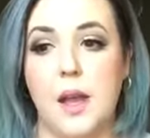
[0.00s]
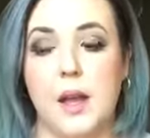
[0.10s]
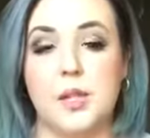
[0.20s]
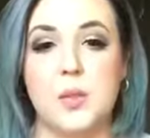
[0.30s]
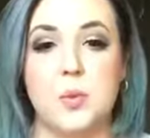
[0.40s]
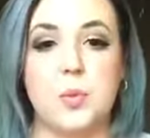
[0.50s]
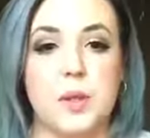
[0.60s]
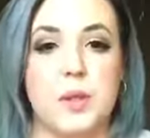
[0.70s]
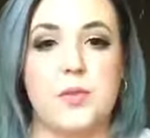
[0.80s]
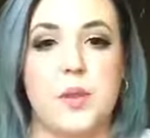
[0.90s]
I just
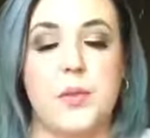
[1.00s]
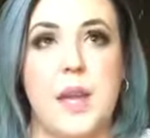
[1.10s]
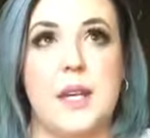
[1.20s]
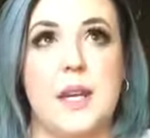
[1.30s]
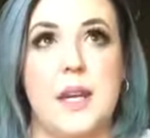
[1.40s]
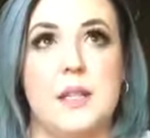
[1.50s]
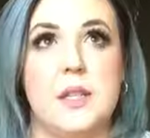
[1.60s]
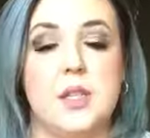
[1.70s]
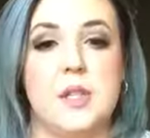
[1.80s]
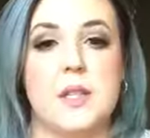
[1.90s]
really felt that need
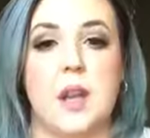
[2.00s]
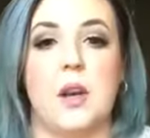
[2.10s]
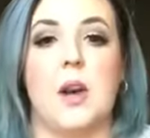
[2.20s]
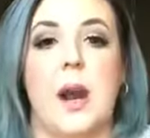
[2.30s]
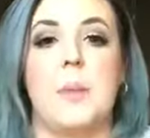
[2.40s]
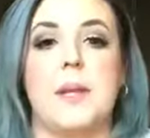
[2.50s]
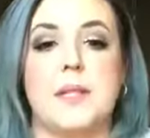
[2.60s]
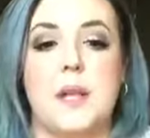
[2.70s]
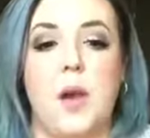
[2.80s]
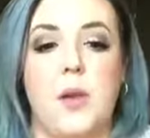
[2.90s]
to just like grab
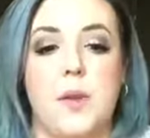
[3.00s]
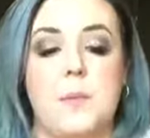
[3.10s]
myself